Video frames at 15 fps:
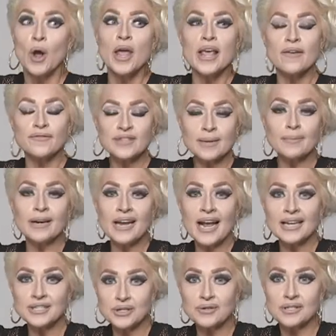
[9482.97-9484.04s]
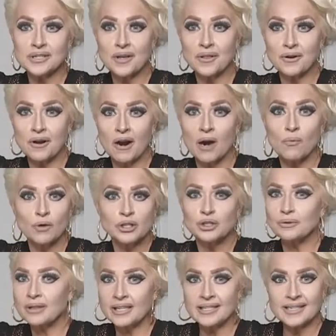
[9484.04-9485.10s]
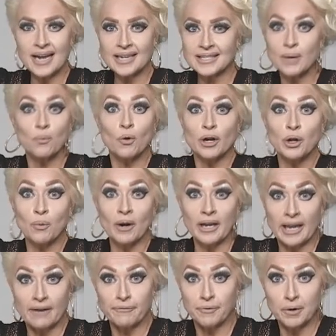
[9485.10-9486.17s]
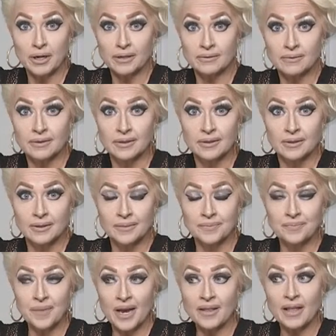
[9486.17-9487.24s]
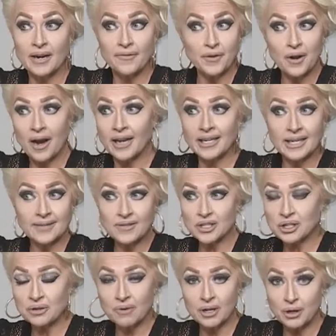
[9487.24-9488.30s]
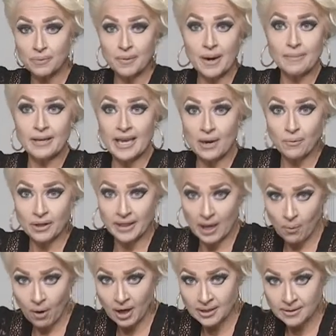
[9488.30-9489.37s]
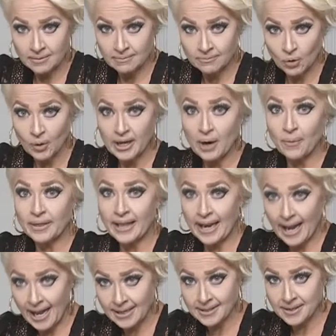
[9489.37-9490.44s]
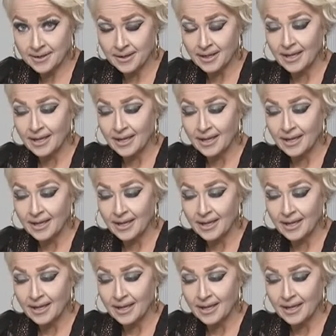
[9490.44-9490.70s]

If somebody asked you to sell their car, wouldn't you at least ask them, what do you want to get for it? And then if you're kind enough to do it, you'd probably get what they want or get what they ask.